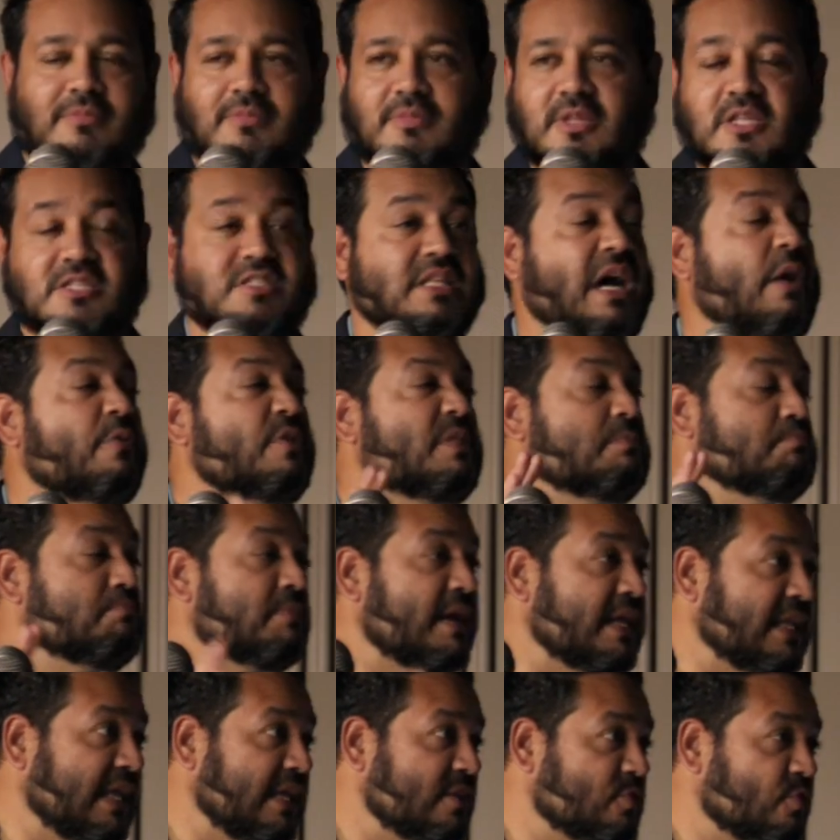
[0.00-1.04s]
It's not with
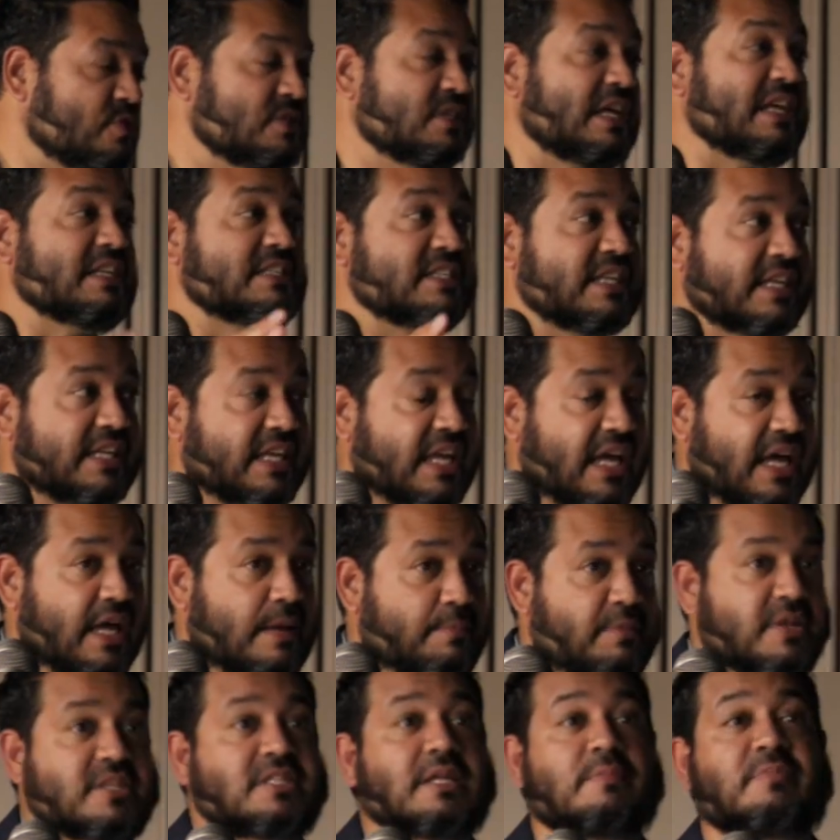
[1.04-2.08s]
money, so it's not zakah,
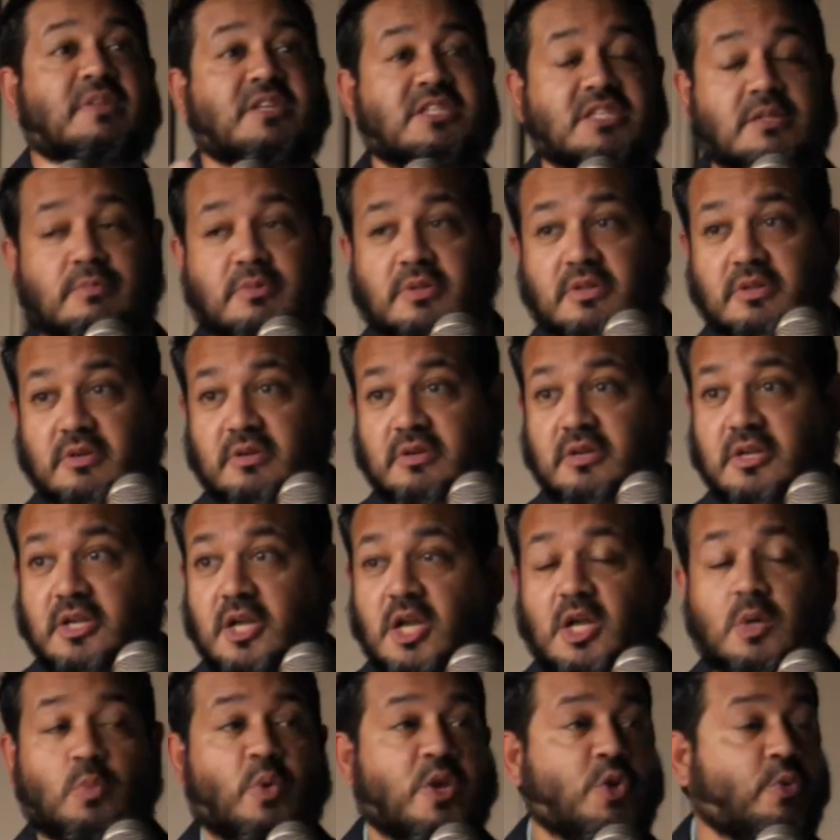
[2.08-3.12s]
but it's something similar.
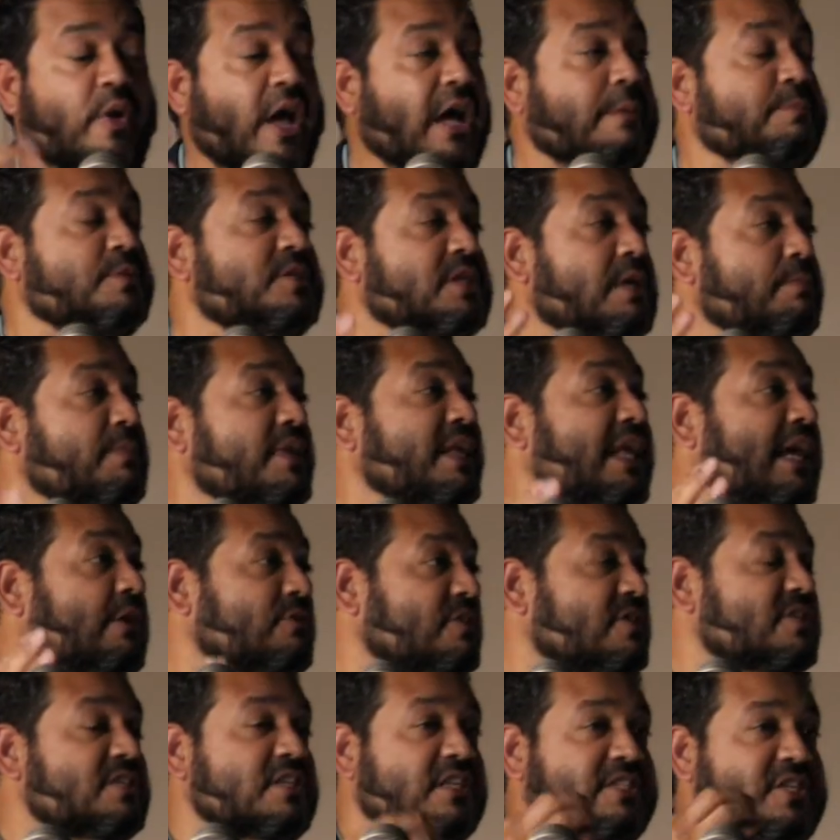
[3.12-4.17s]
When you help somebody out,
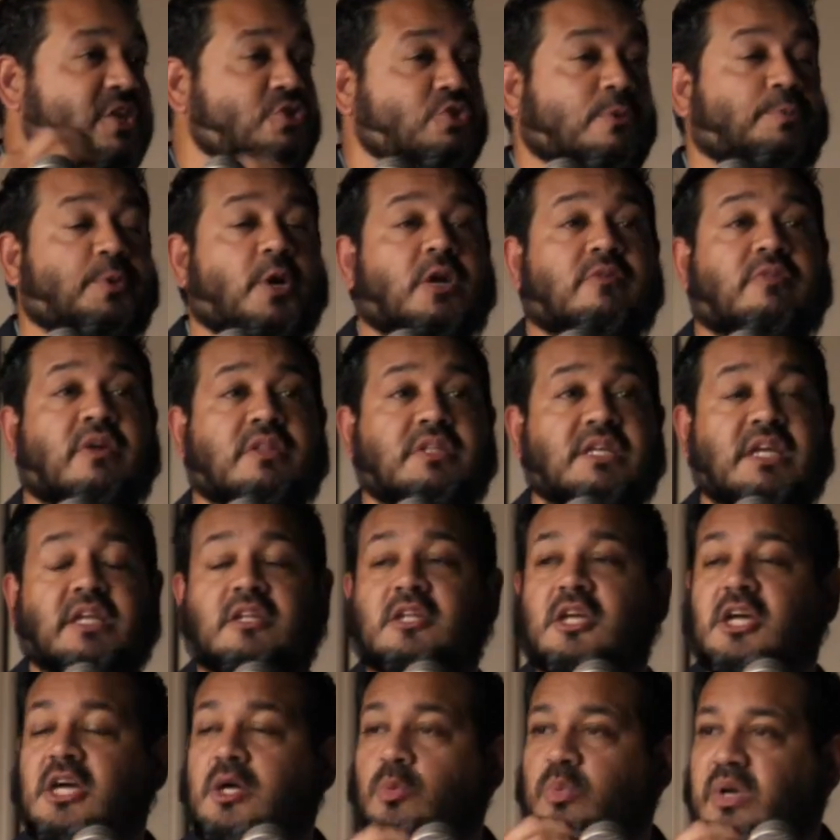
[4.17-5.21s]
this is a central part of our
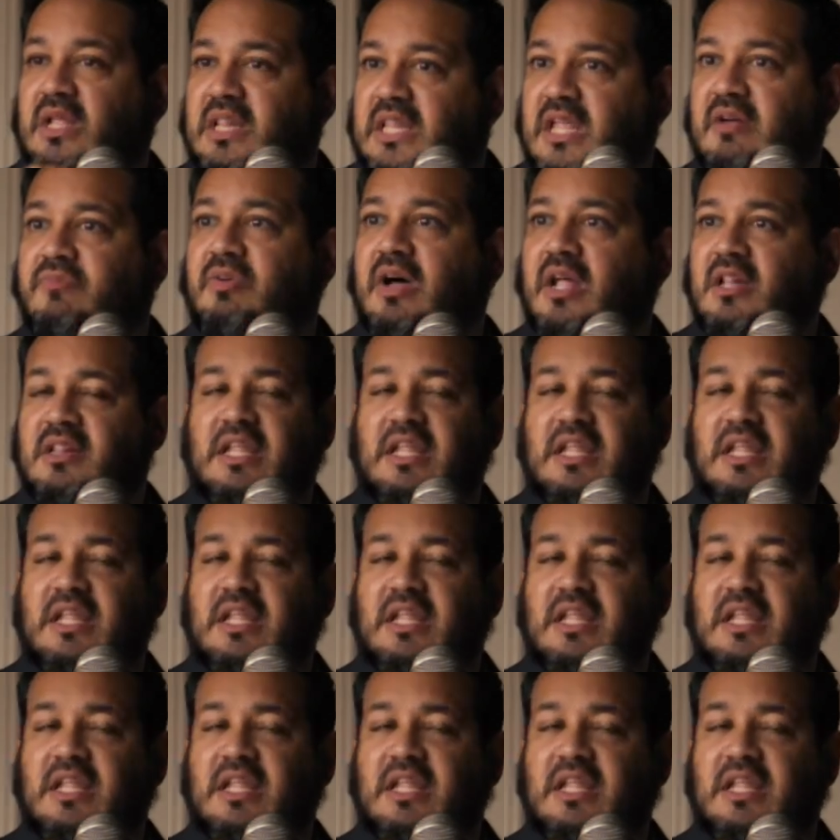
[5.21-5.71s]
deen. We live a